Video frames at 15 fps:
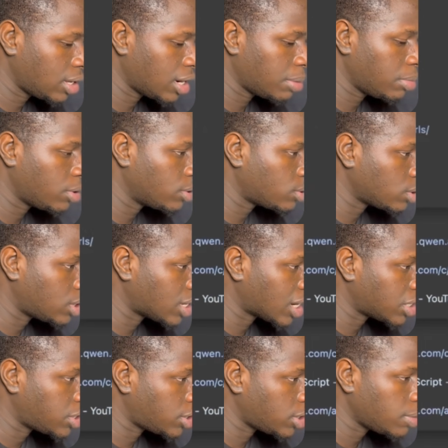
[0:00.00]
Let me go to
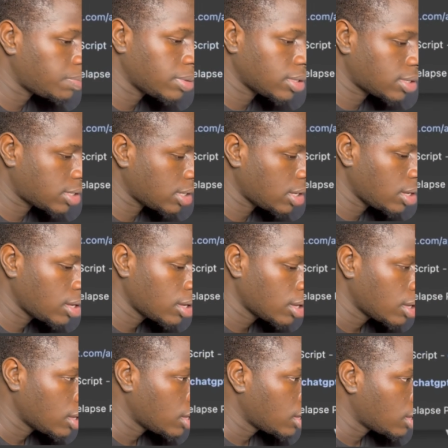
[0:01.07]
ChatGPT.
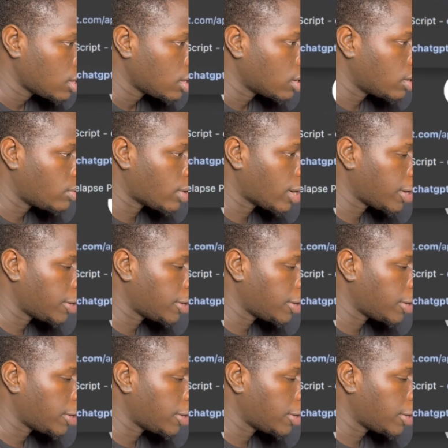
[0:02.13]
Right